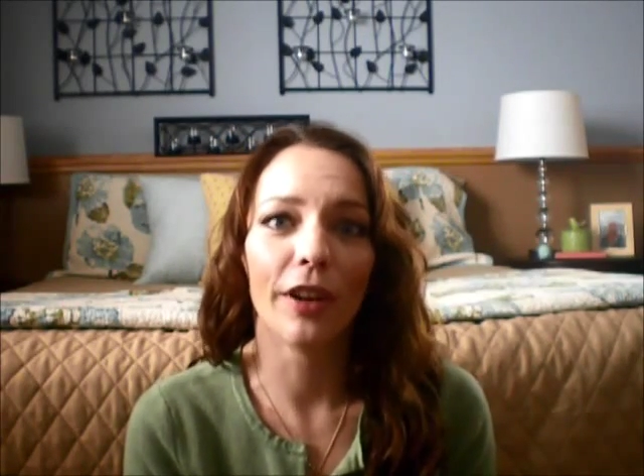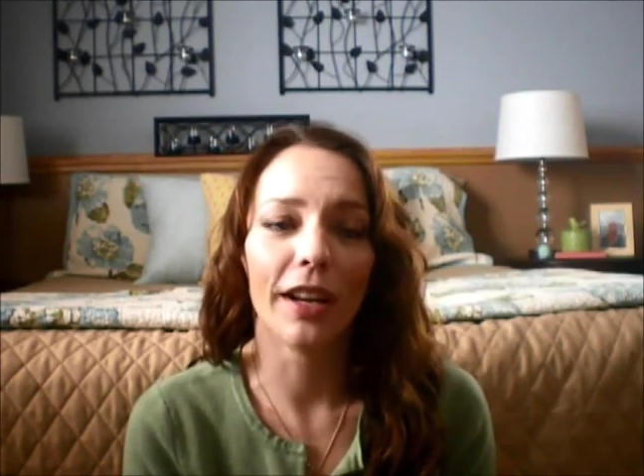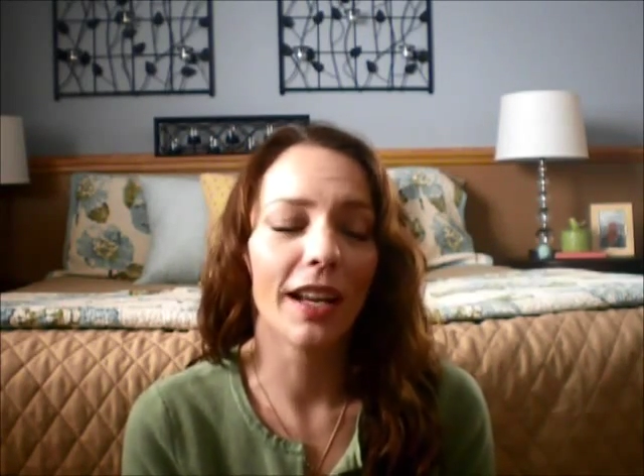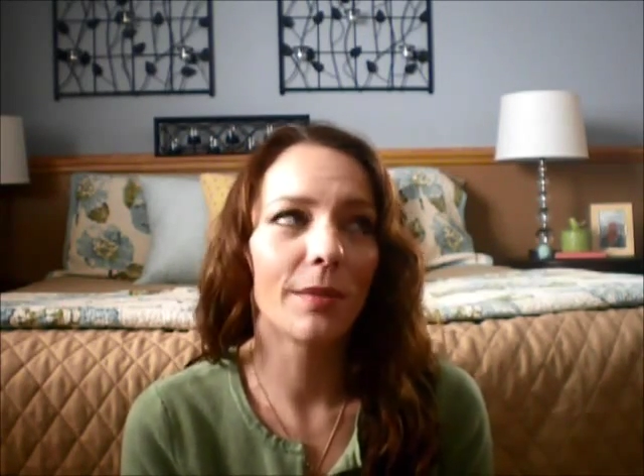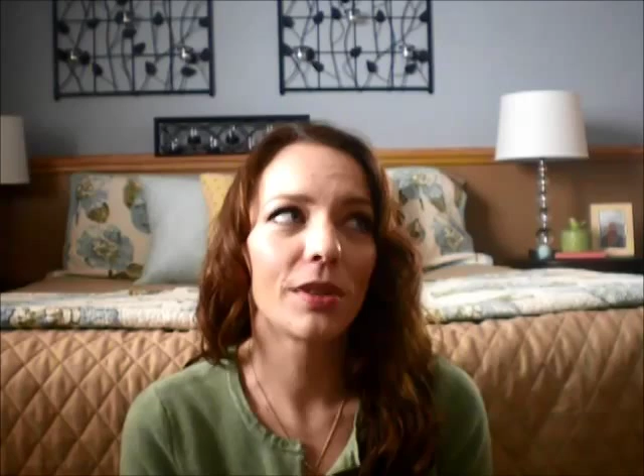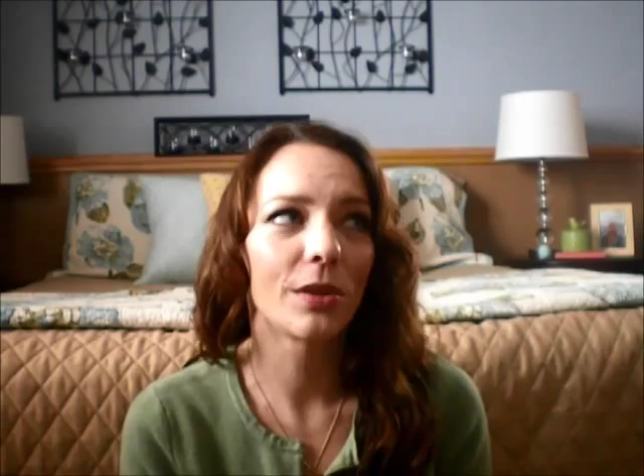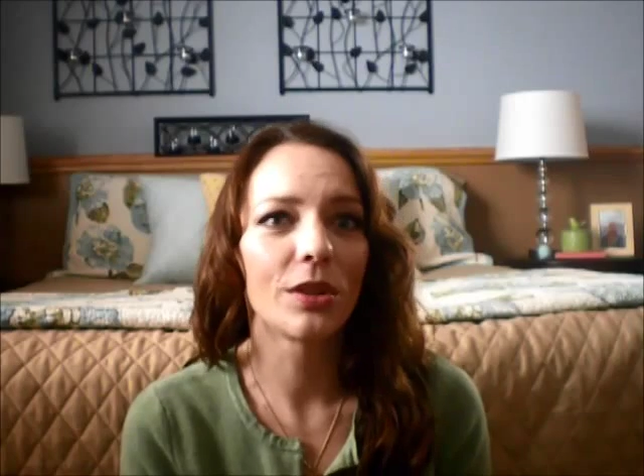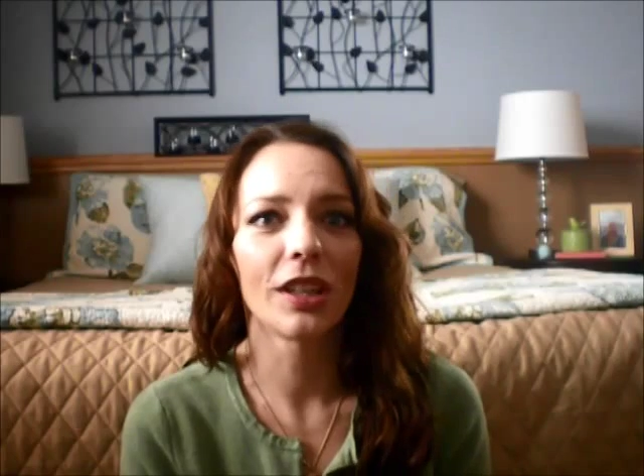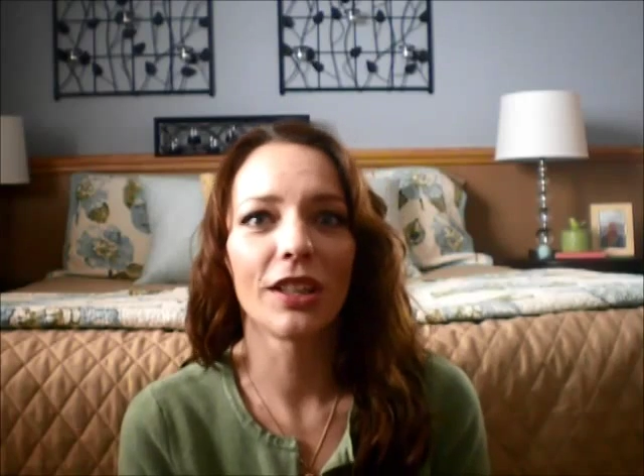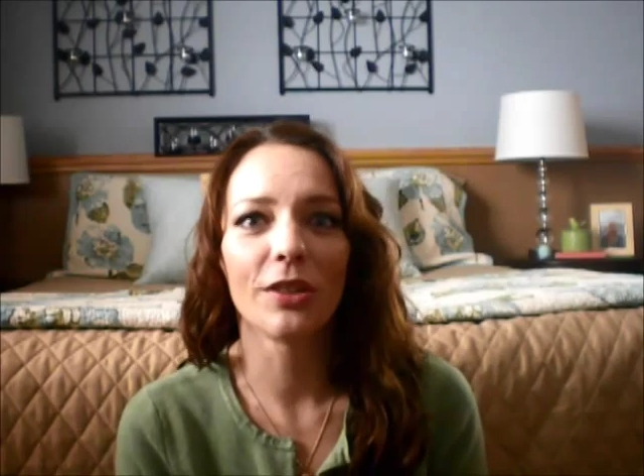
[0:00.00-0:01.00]
afraid. I am so
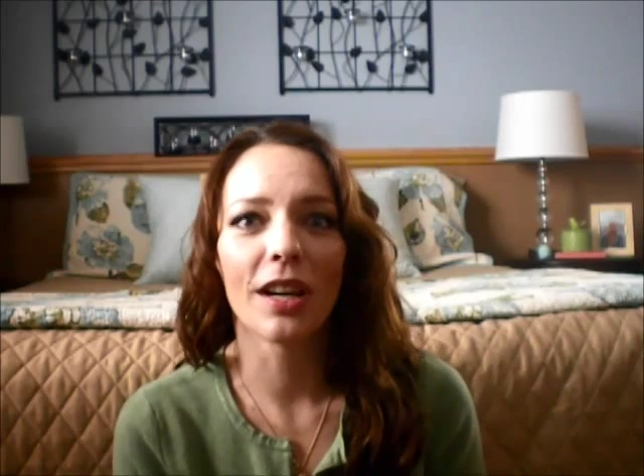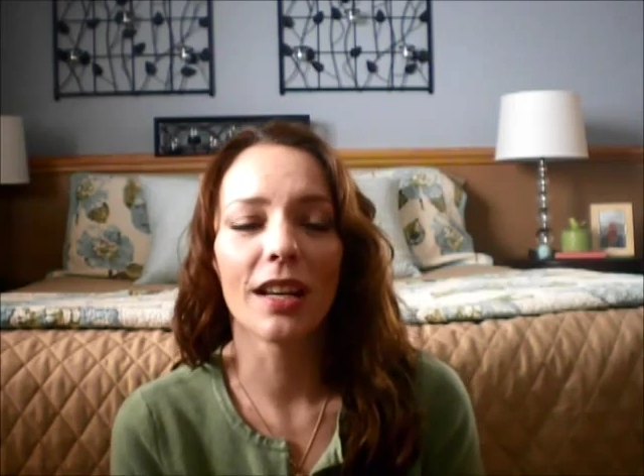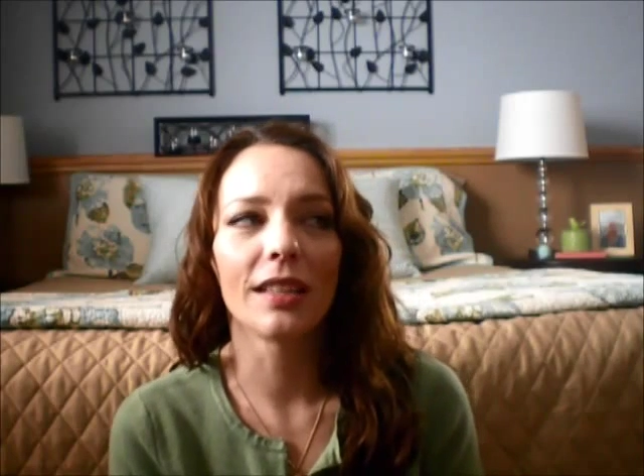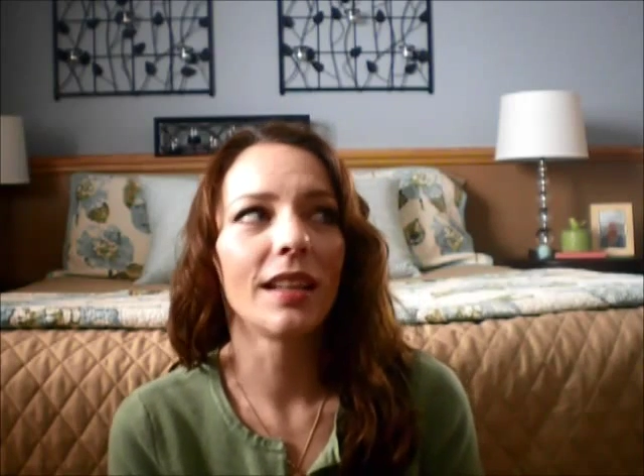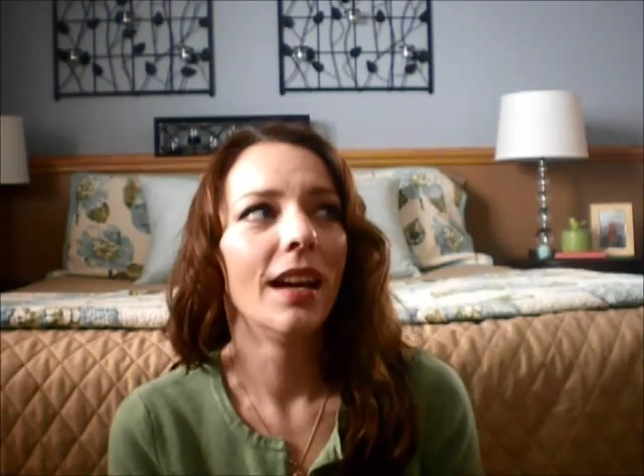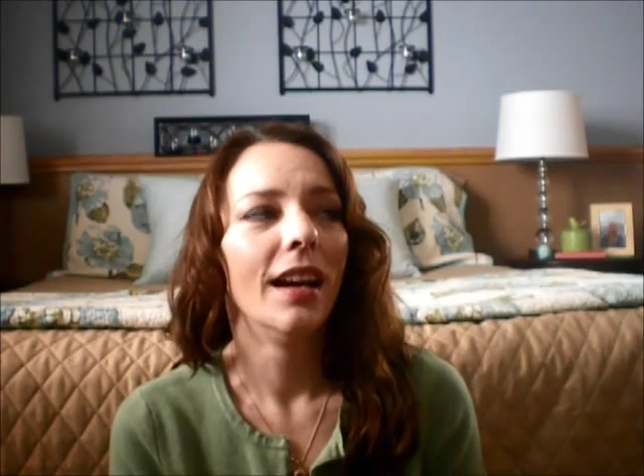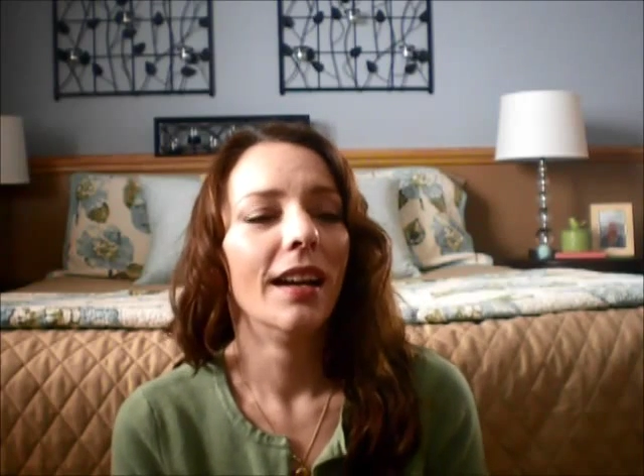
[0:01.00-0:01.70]
chicken, you guys.